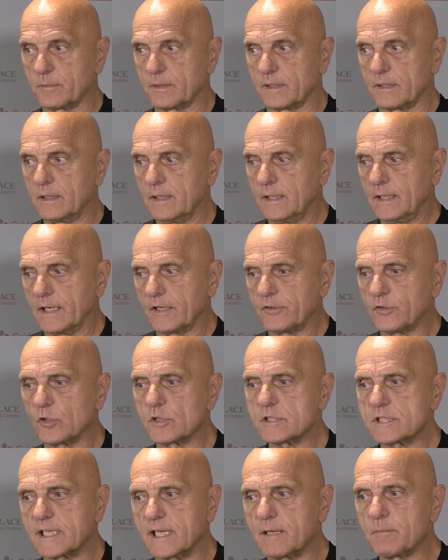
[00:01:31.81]
But I
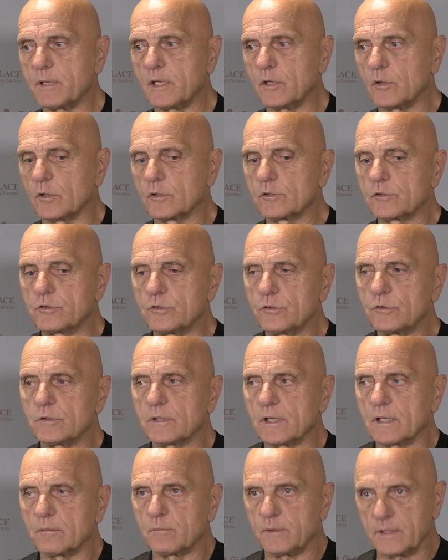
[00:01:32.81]
thought as the game went on too,
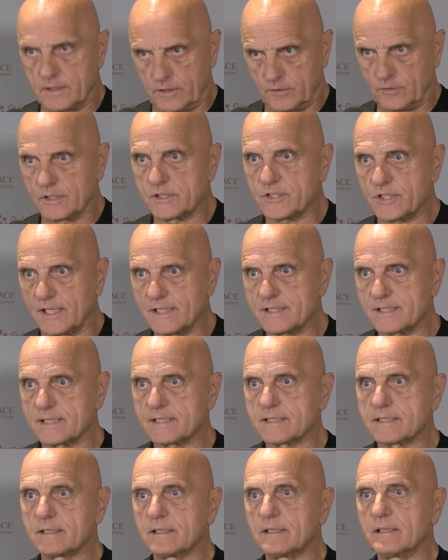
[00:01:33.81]
that we had a lot of
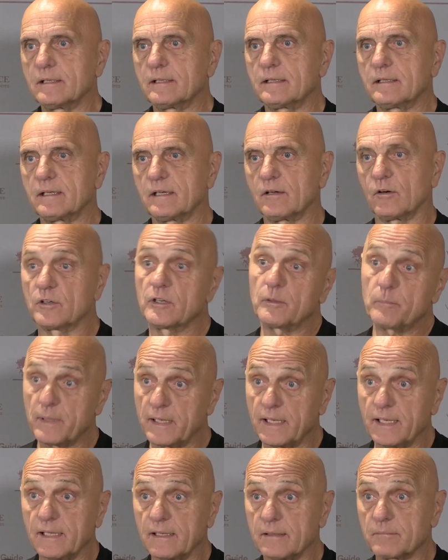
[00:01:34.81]
chances on the
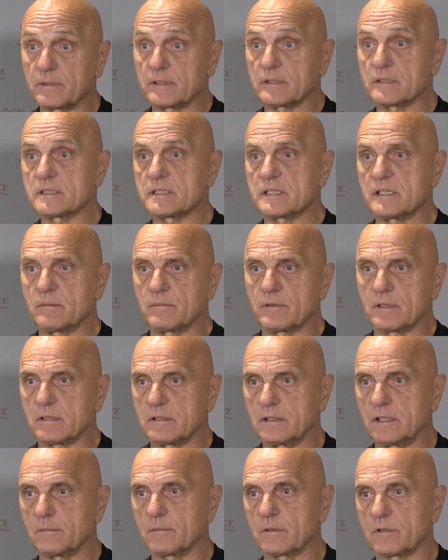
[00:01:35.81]
break, because they
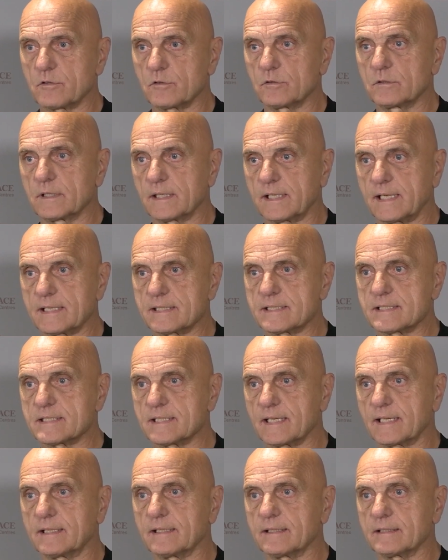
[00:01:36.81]
were throwing the kitchen
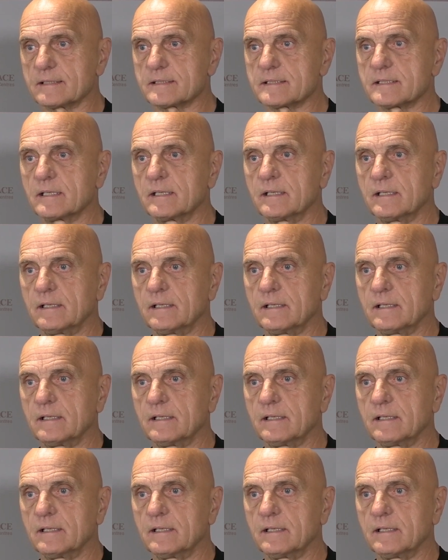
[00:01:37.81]
sink at us